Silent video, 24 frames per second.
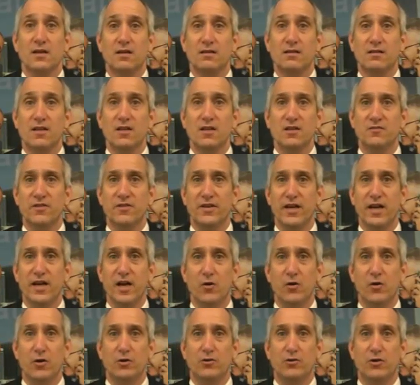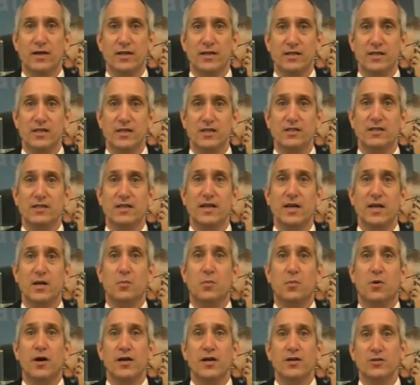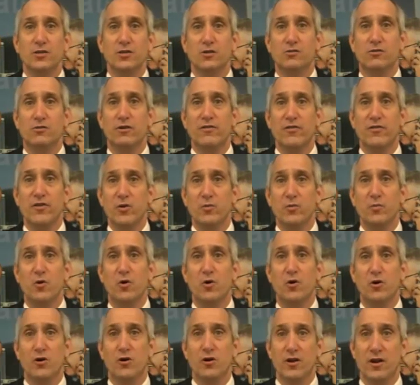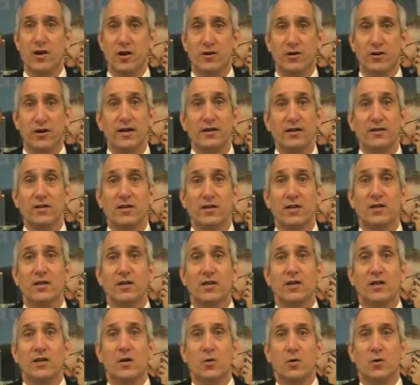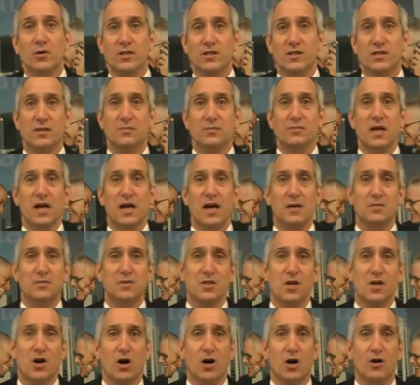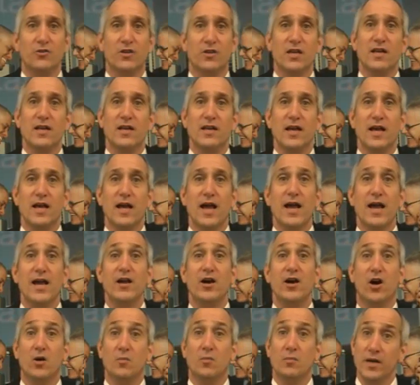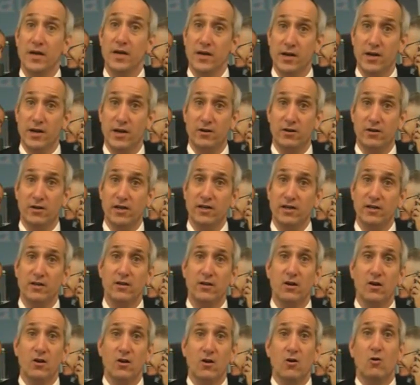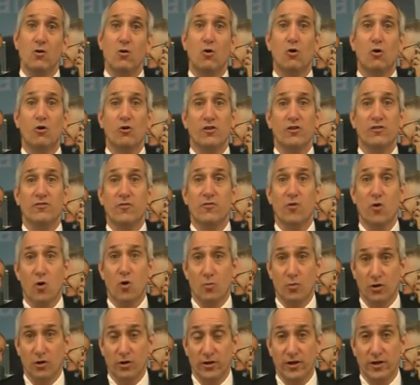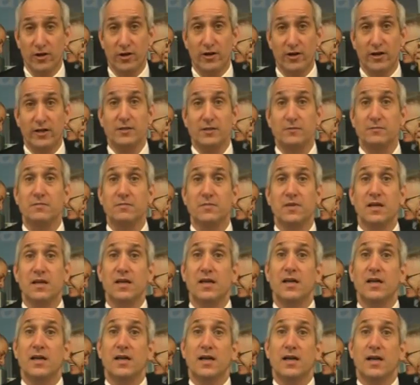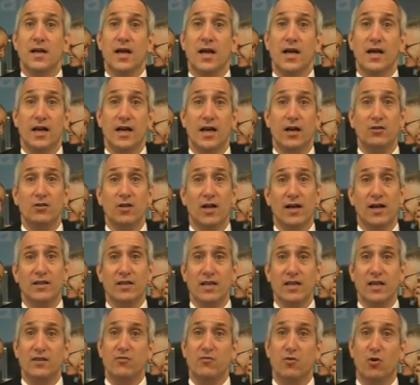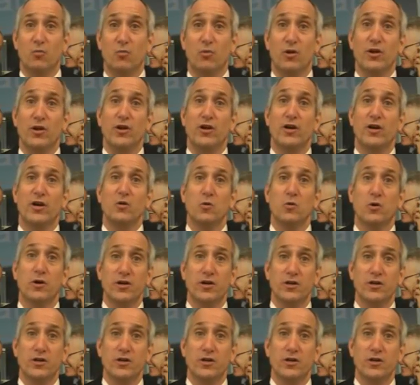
This video addresses the Appraisal Review Board hearing, which is sometimes called the ARB hearing or the formal hearing. And unlike the informal hearing where you're